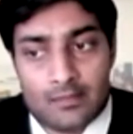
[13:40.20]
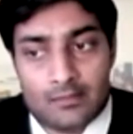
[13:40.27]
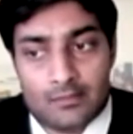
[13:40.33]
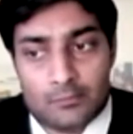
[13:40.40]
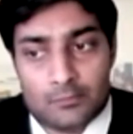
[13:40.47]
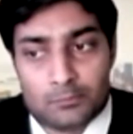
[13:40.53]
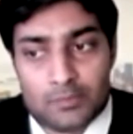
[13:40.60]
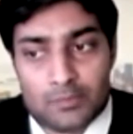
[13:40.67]

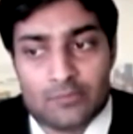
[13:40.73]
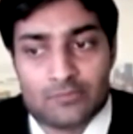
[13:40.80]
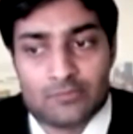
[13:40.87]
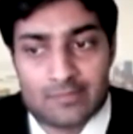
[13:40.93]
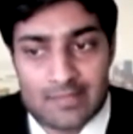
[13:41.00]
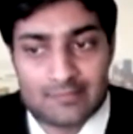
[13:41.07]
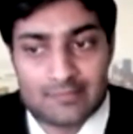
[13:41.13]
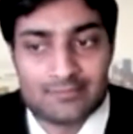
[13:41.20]
because the
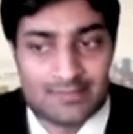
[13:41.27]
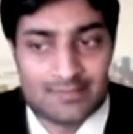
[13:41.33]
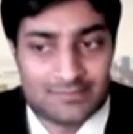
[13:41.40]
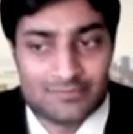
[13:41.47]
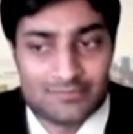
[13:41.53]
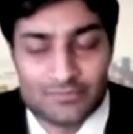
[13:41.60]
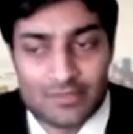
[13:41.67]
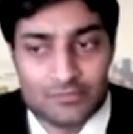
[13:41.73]
taxation is
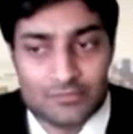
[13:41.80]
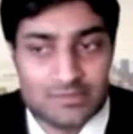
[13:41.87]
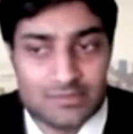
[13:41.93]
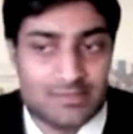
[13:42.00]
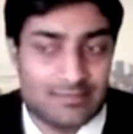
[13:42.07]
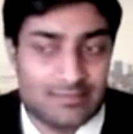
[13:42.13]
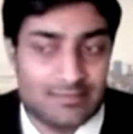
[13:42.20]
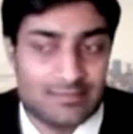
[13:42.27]
now
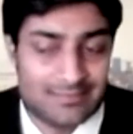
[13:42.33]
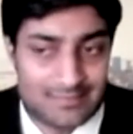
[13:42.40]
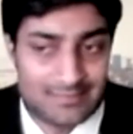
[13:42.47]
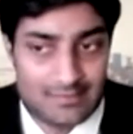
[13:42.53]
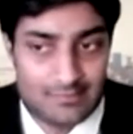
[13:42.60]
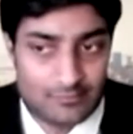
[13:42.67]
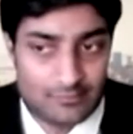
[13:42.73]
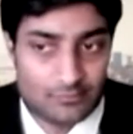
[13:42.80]

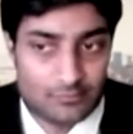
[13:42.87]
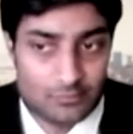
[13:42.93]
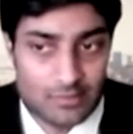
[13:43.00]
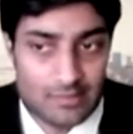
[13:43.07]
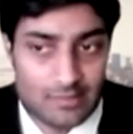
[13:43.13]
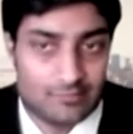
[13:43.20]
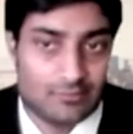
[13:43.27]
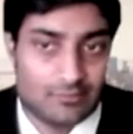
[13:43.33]
GST,
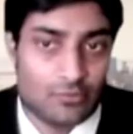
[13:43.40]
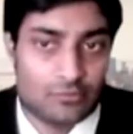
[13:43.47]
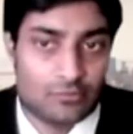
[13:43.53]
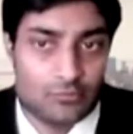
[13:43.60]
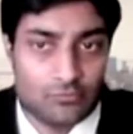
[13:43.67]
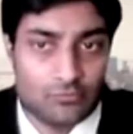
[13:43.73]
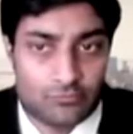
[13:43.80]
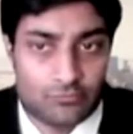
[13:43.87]
it's a lot more
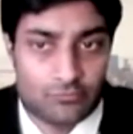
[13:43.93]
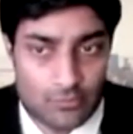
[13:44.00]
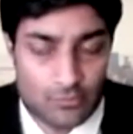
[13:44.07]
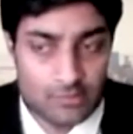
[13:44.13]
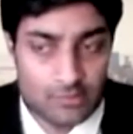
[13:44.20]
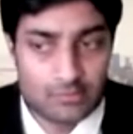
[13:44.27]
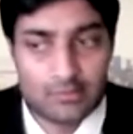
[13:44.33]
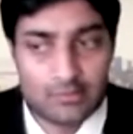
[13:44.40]
frequent.
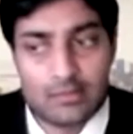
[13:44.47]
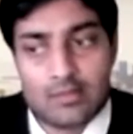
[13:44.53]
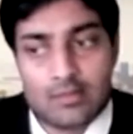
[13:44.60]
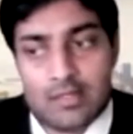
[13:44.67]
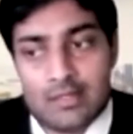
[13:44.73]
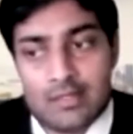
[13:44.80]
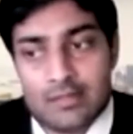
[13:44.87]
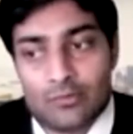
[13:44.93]

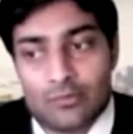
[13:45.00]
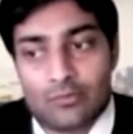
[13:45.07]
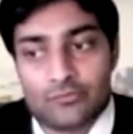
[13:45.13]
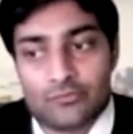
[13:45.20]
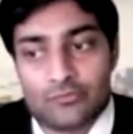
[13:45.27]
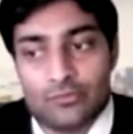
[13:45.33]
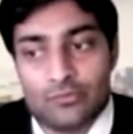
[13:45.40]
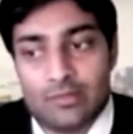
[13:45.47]
It
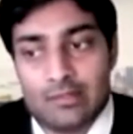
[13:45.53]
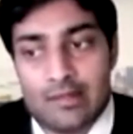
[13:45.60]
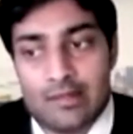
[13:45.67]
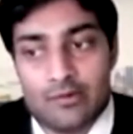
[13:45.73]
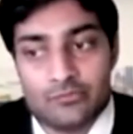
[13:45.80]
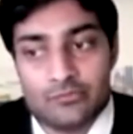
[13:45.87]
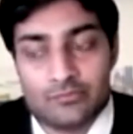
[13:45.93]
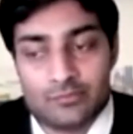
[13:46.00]
also
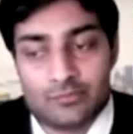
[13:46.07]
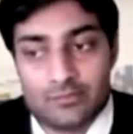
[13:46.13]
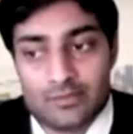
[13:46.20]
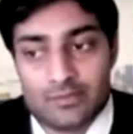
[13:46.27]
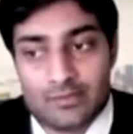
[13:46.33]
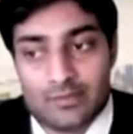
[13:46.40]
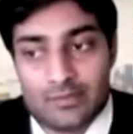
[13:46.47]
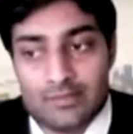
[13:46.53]

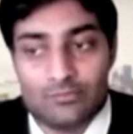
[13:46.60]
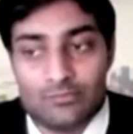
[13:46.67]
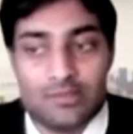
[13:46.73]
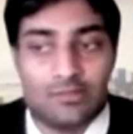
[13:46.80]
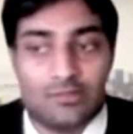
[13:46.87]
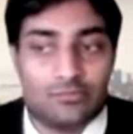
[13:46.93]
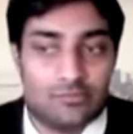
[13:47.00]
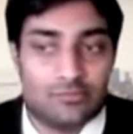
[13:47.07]
it
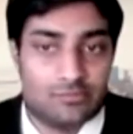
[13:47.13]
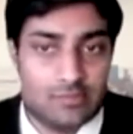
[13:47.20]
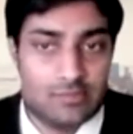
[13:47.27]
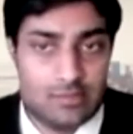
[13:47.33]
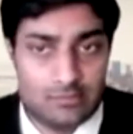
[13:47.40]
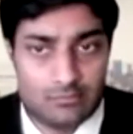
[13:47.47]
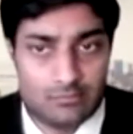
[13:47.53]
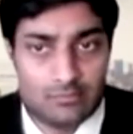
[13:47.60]
reduces the
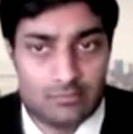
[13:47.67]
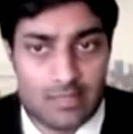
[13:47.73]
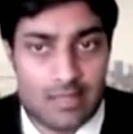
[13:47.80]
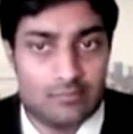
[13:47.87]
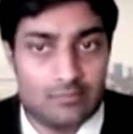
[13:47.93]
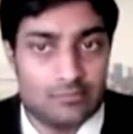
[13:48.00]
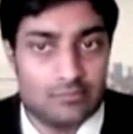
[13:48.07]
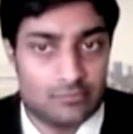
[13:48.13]

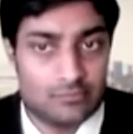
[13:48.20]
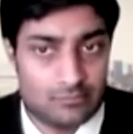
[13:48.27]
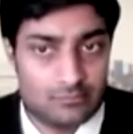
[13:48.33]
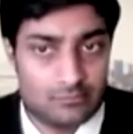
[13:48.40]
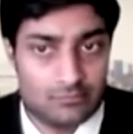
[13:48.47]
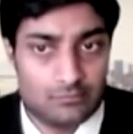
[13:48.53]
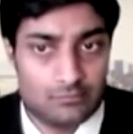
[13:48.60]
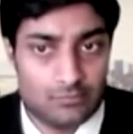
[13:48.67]
errors
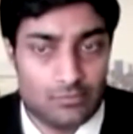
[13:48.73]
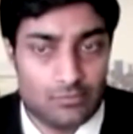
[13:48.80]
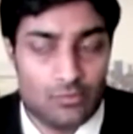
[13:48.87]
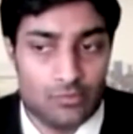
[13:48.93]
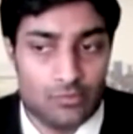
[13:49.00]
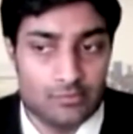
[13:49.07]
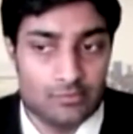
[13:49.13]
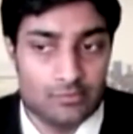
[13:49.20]

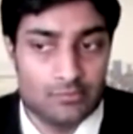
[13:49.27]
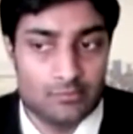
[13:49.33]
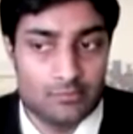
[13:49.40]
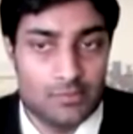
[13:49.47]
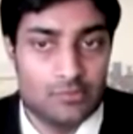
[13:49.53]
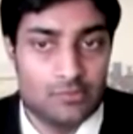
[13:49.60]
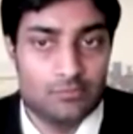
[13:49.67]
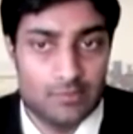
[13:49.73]
or the
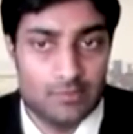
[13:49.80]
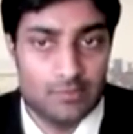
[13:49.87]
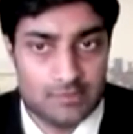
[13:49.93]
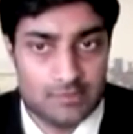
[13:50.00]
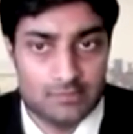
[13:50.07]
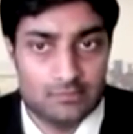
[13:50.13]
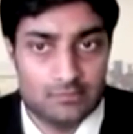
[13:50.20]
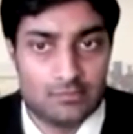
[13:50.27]

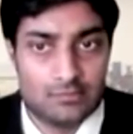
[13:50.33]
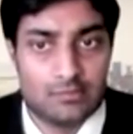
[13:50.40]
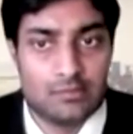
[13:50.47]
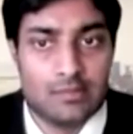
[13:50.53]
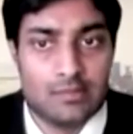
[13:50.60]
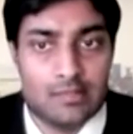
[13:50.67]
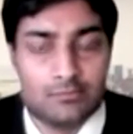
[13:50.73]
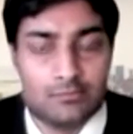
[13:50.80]
manipulation
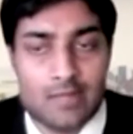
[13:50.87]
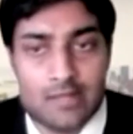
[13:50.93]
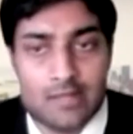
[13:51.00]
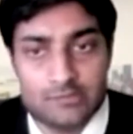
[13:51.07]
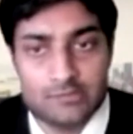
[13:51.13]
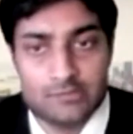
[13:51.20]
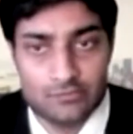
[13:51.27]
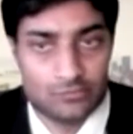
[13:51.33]
that
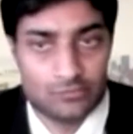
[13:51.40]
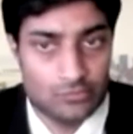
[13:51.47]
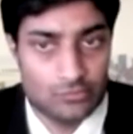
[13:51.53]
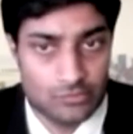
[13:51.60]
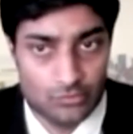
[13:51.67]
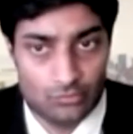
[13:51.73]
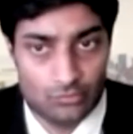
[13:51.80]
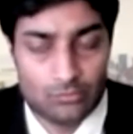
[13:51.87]
managements could
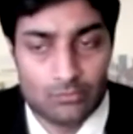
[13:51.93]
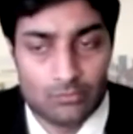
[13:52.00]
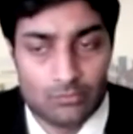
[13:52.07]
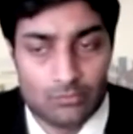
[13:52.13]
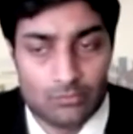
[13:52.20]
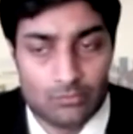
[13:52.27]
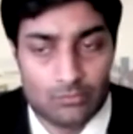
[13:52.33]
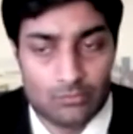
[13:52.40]
do.
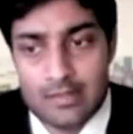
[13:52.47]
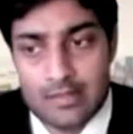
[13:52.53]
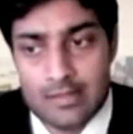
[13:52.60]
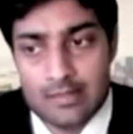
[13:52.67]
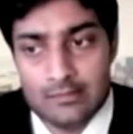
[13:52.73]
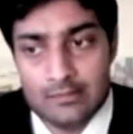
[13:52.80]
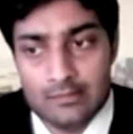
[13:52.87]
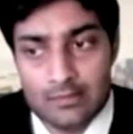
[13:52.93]

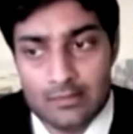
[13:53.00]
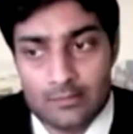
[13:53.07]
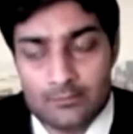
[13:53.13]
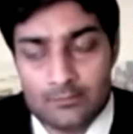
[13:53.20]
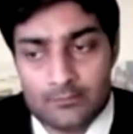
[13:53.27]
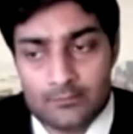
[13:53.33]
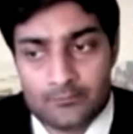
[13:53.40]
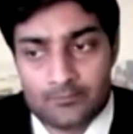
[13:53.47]
And
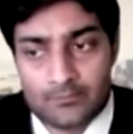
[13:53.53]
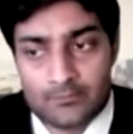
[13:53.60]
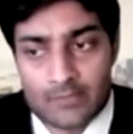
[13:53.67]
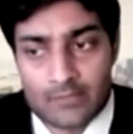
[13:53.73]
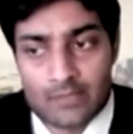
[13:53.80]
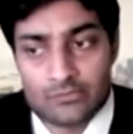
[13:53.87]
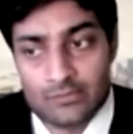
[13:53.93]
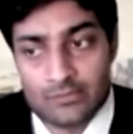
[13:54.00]

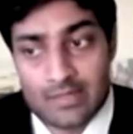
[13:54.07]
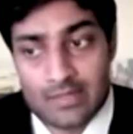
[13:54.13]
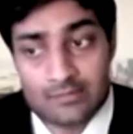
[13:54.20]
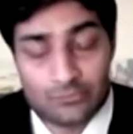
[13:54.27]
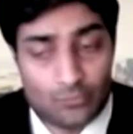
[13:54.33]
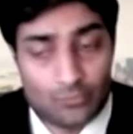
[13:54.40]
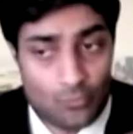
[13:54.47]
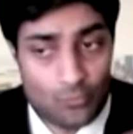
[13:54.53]
so that's
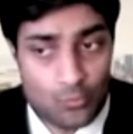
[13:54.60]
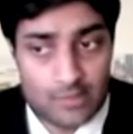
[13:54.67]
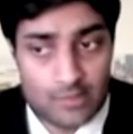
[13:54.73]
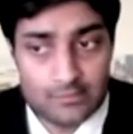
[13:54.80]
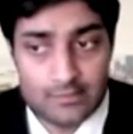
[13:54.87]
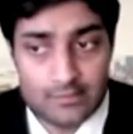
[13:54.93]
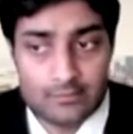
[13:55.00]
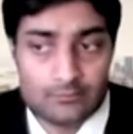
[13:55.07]
one thing.